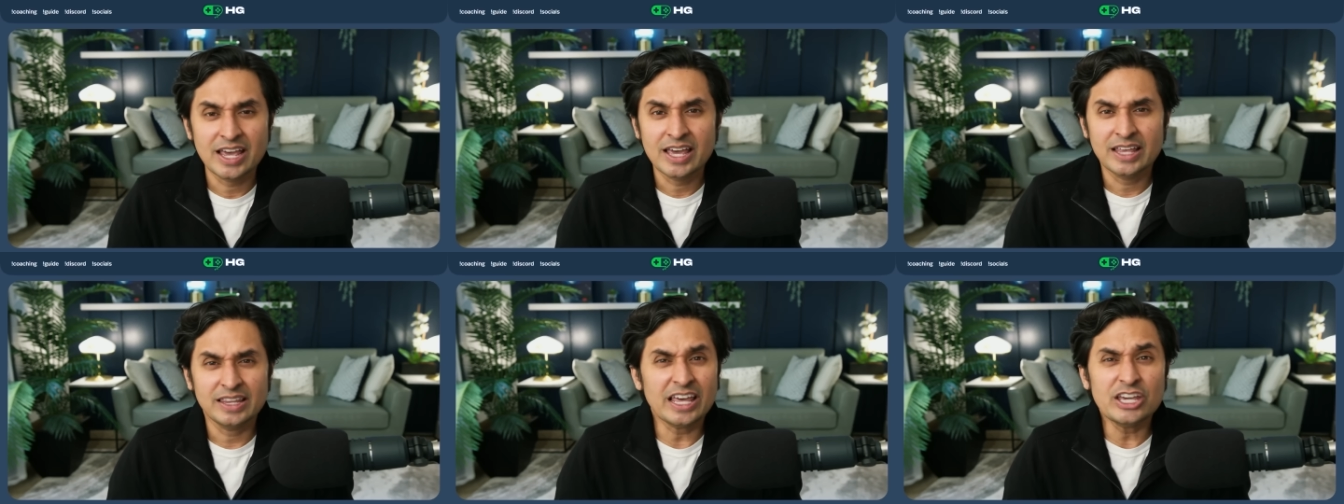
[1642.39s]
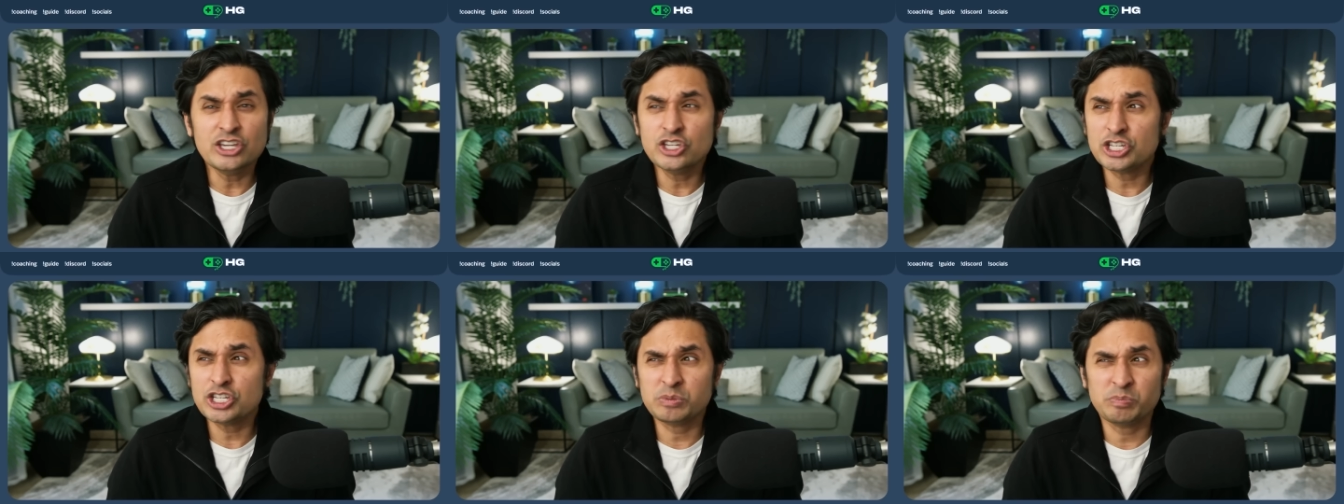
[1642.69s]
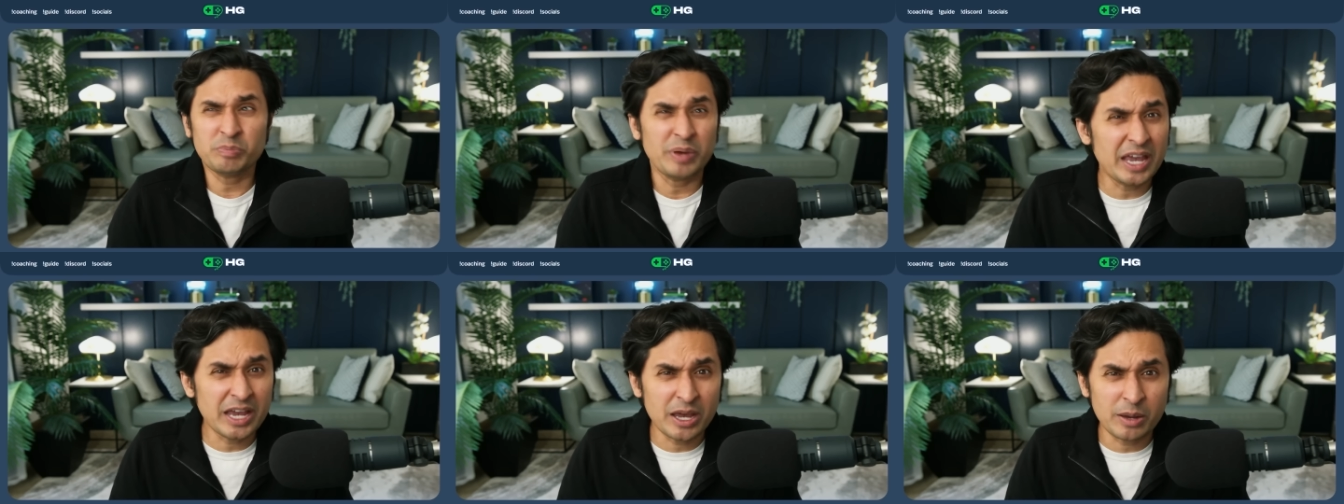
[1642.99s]
They just
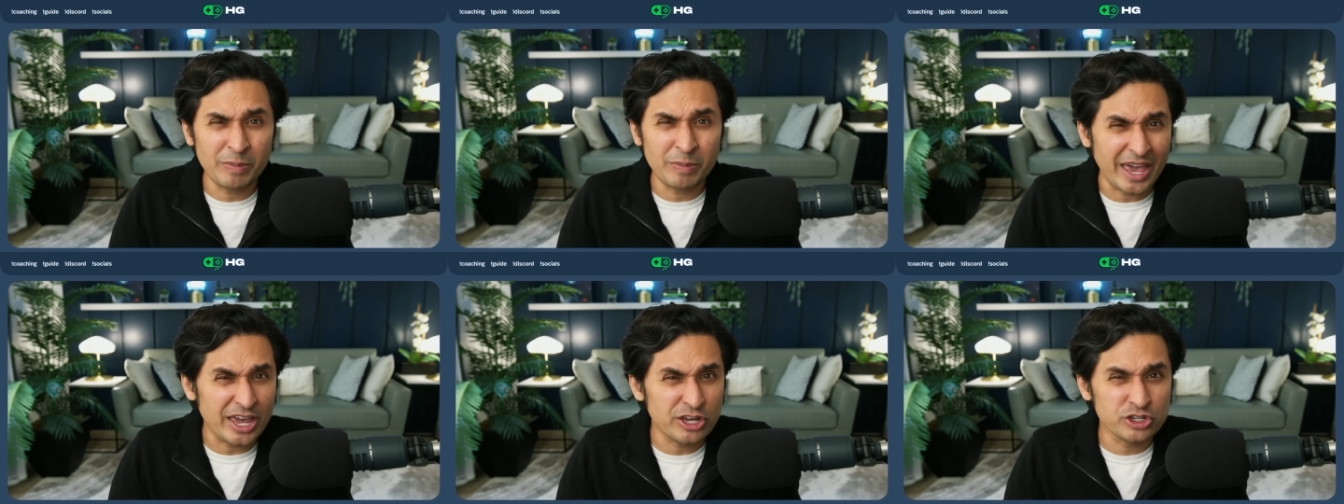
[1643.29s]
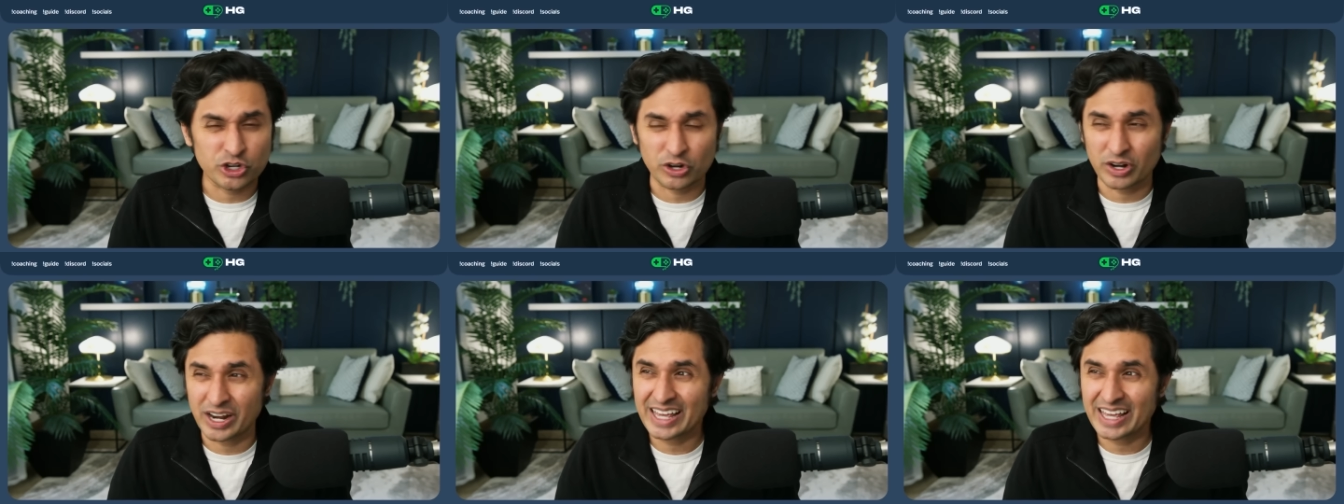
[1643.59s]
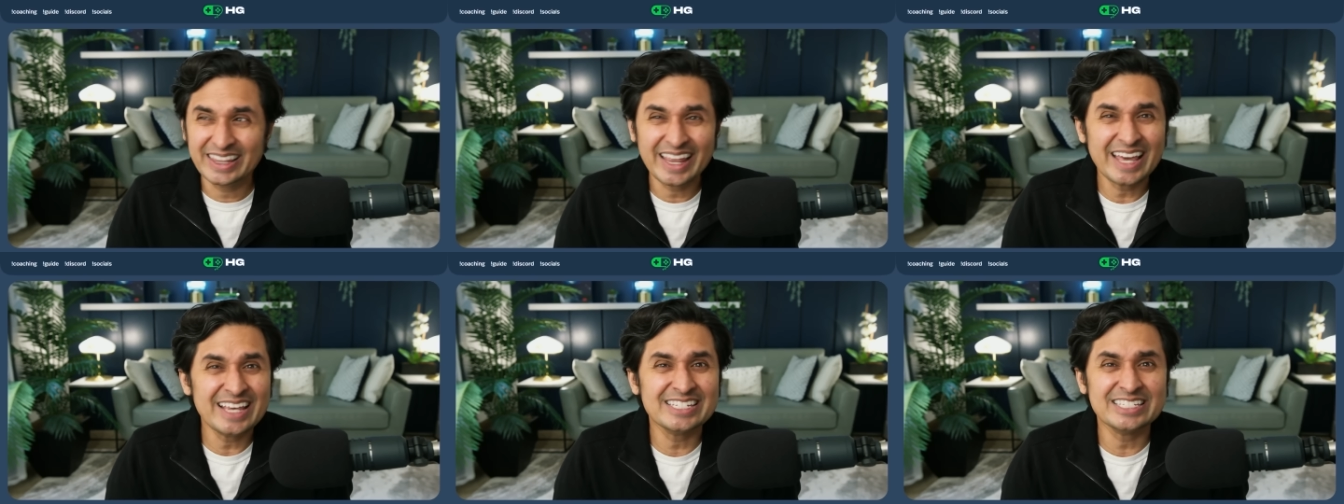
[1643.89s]
pick a major
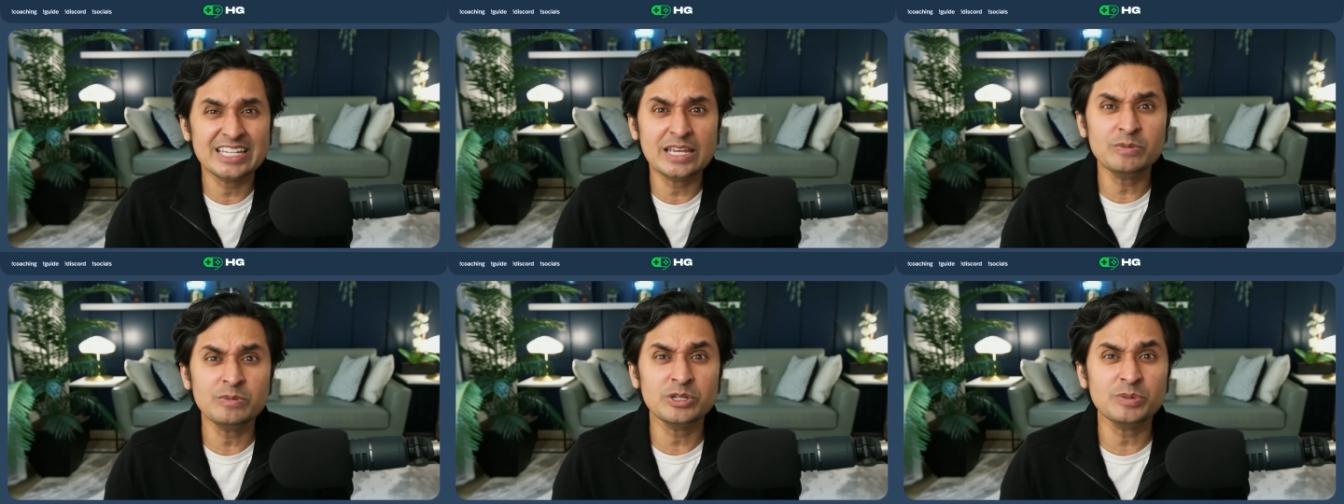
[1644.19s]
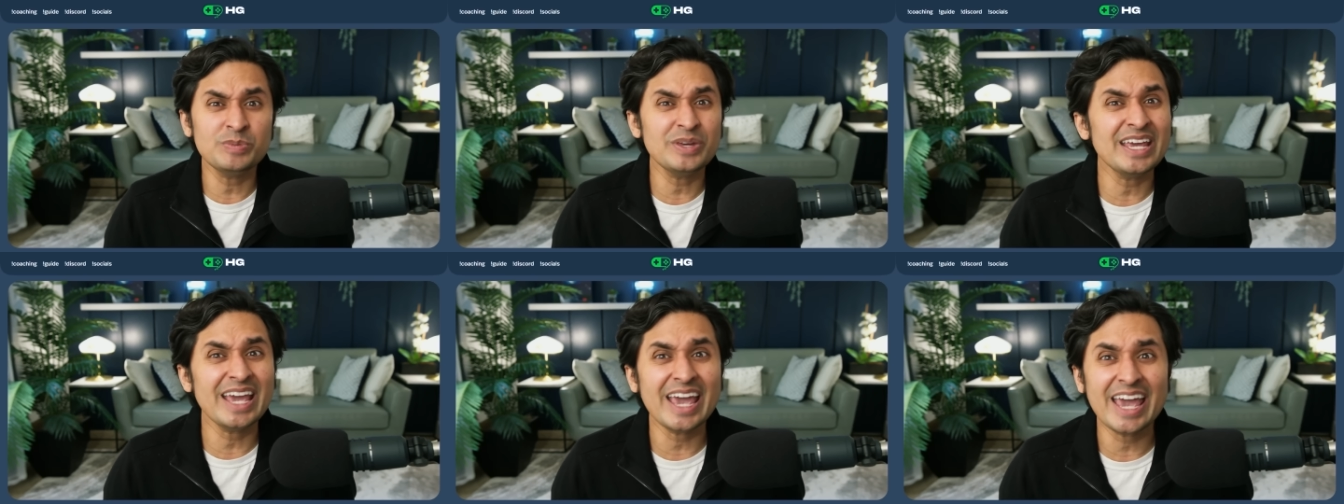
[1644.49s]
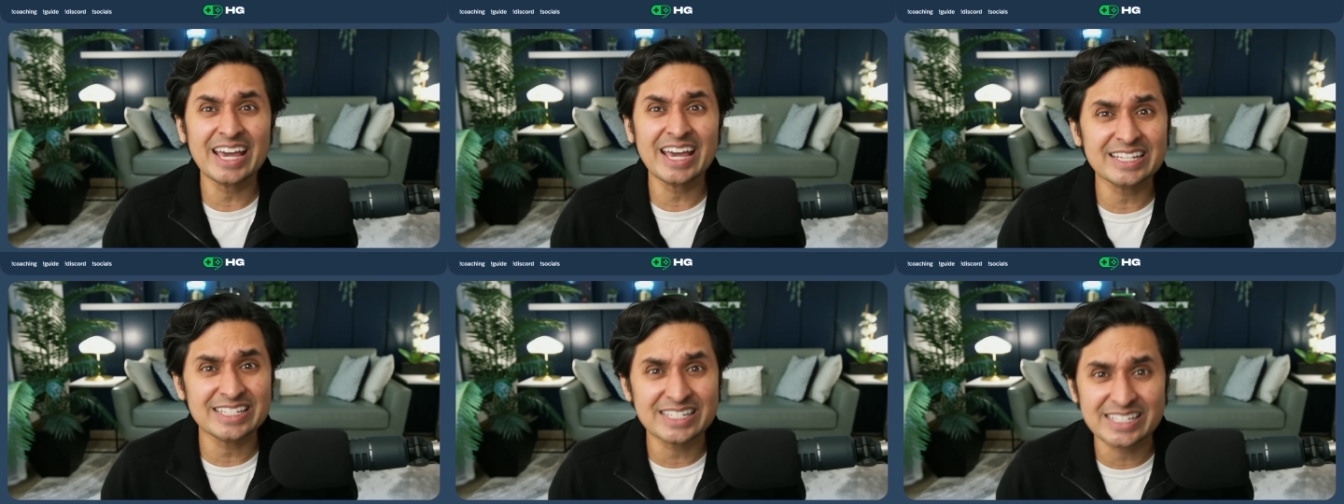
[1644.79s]
and they seem to be
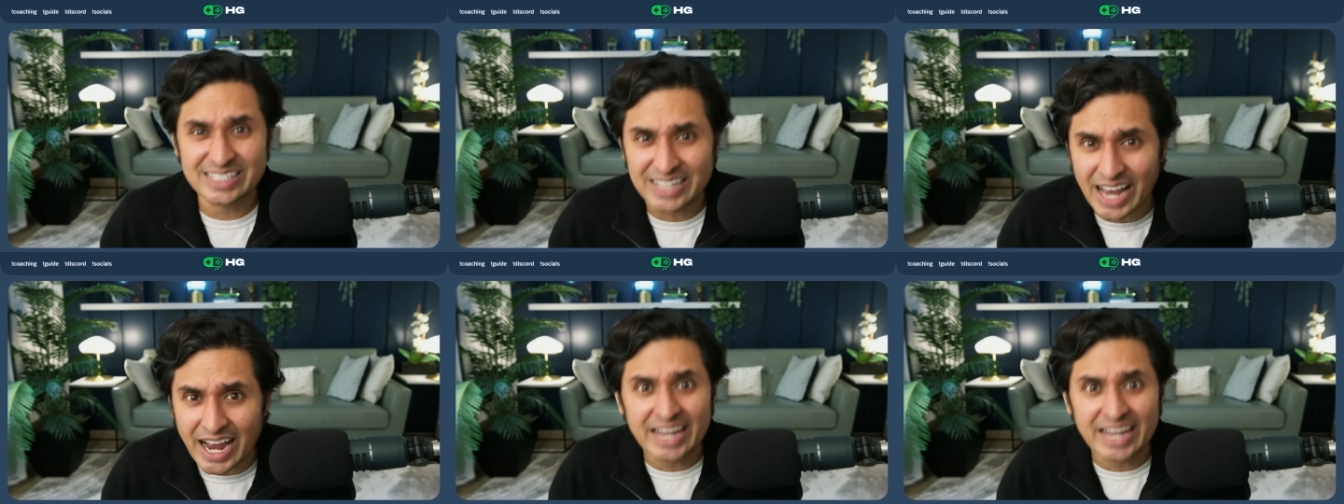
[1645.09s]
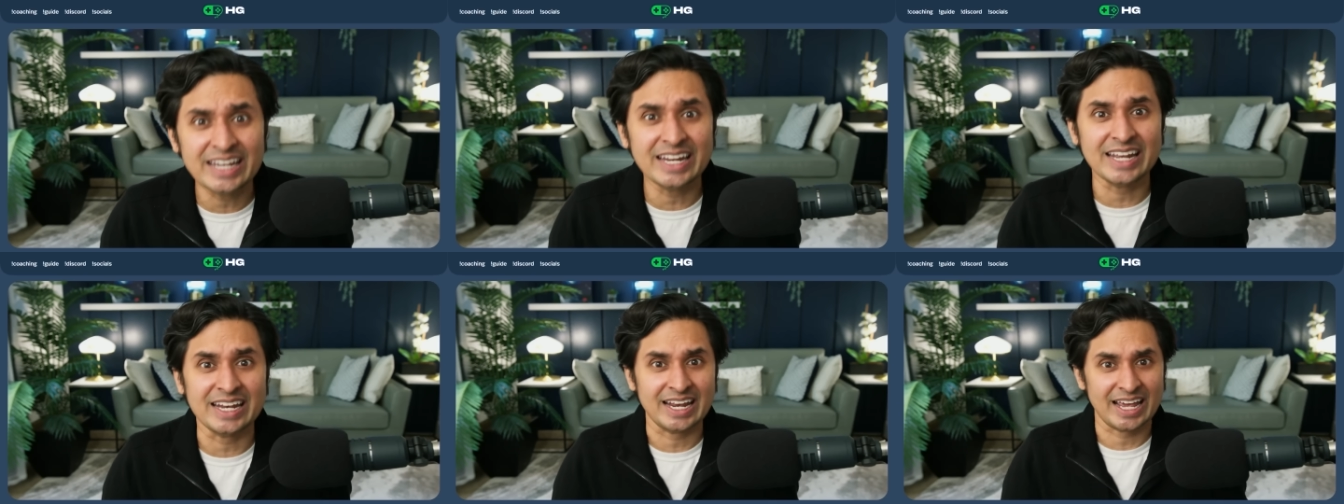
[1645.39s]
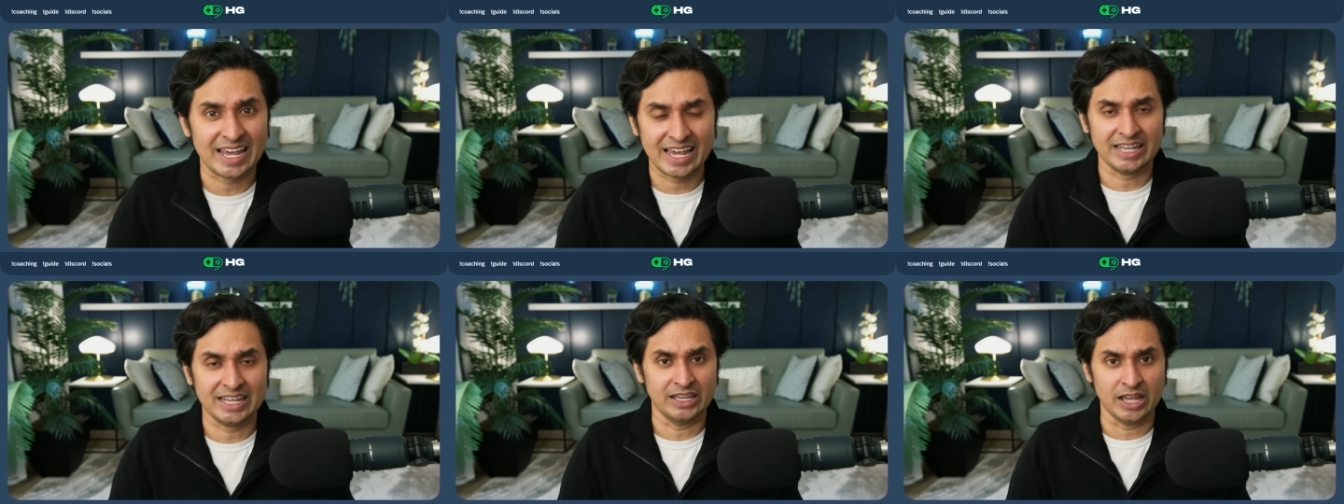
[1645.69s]
excited
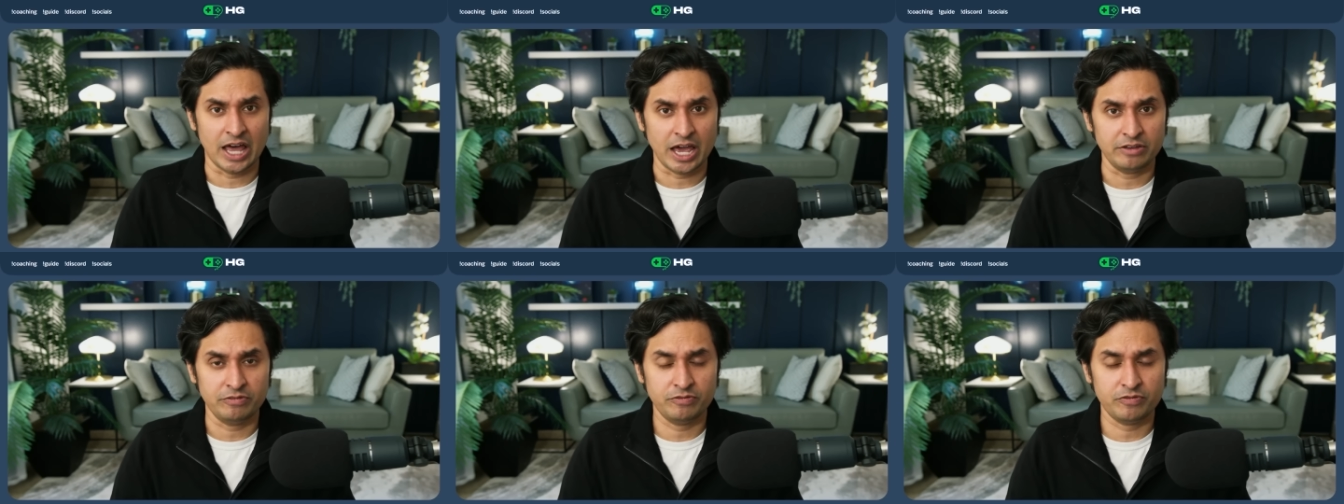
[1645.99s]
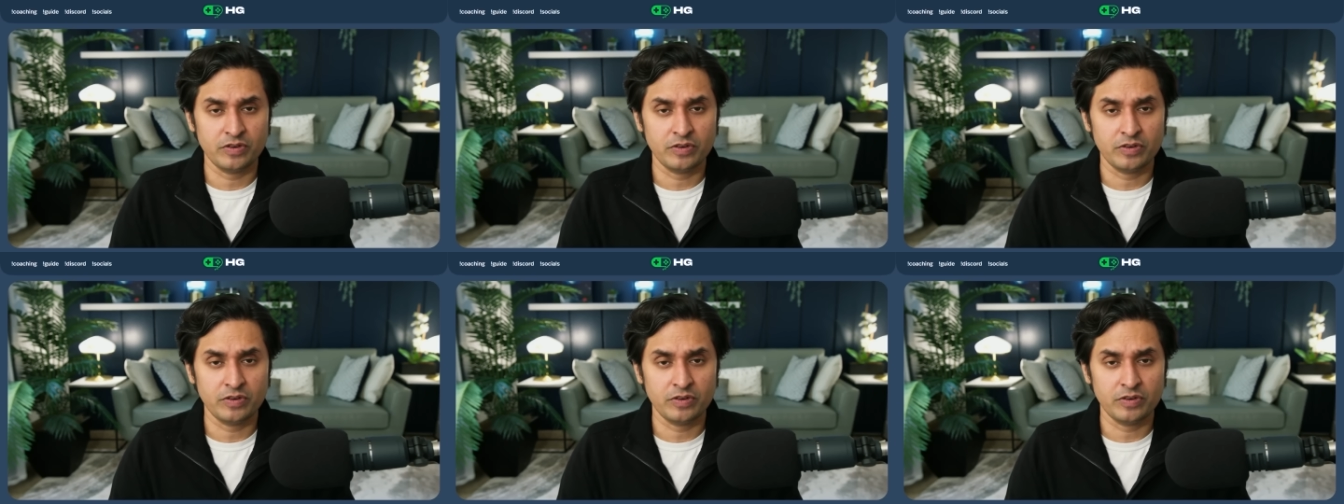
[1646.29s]
in life.